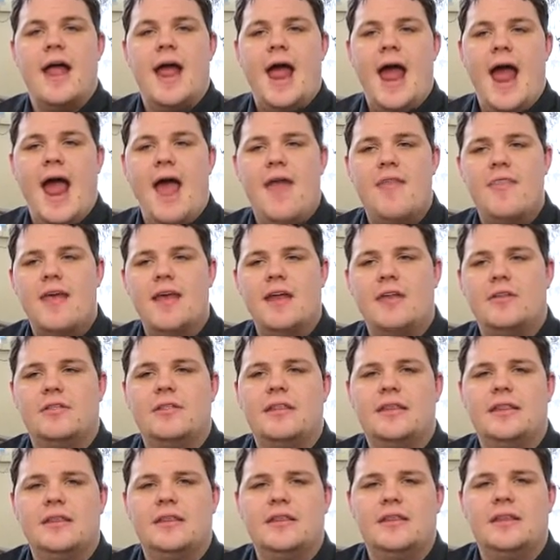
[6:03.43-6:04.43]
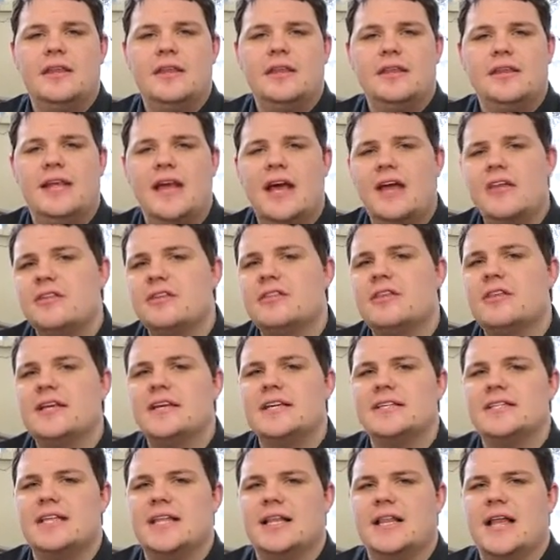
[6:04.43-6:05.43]
And then the other
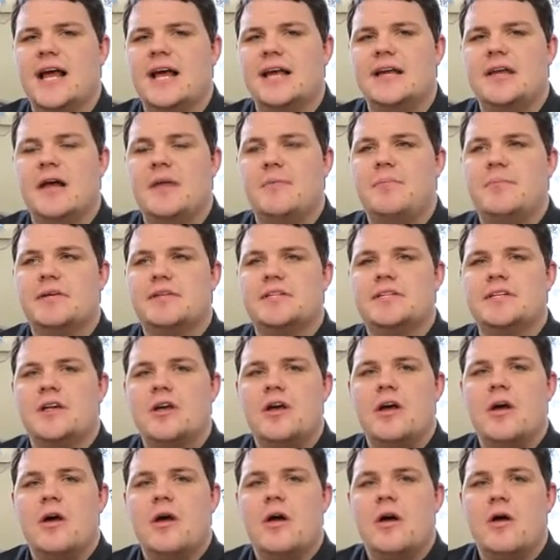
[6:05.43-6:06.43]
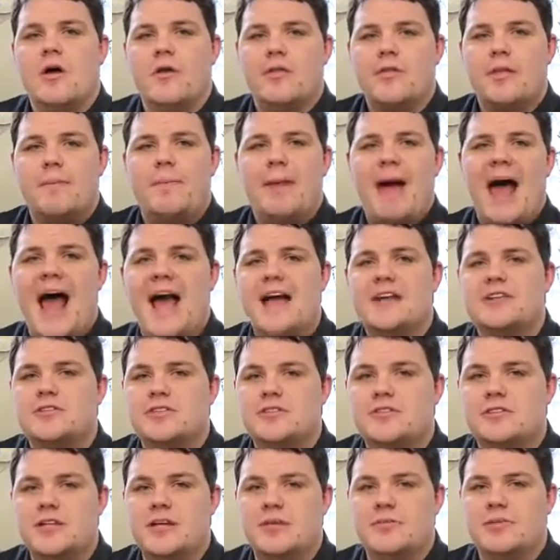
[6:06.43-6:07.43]
things that lined up is the
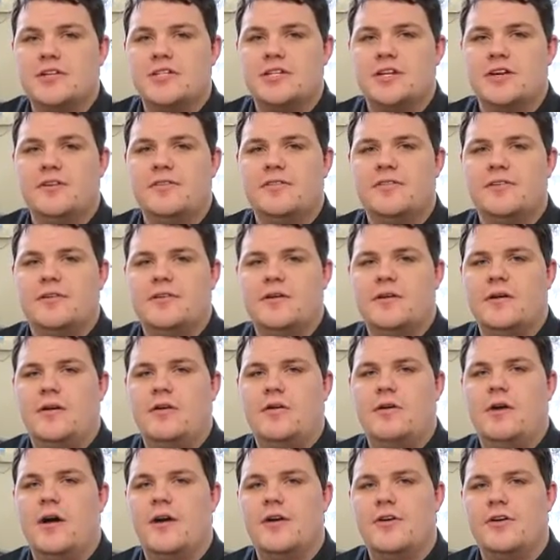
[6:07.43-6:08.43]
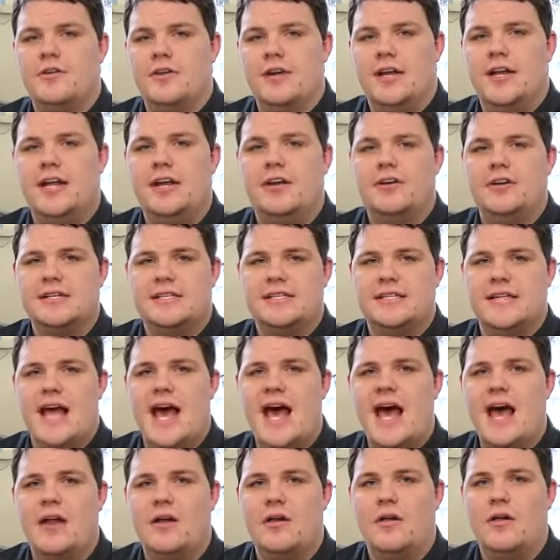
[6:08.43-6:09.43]
pastors that we serve under here in
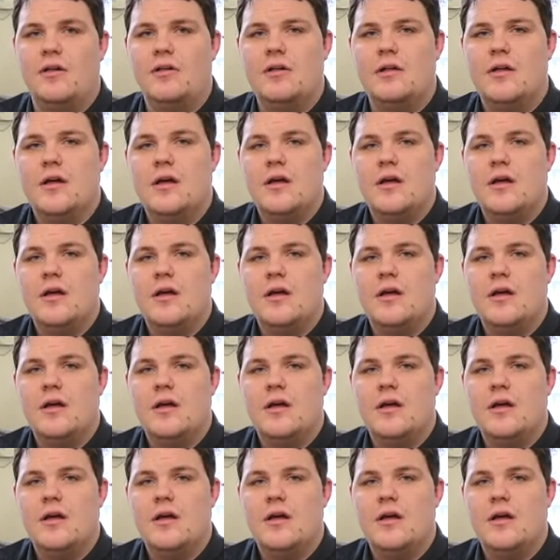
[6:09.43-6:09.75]
Seattle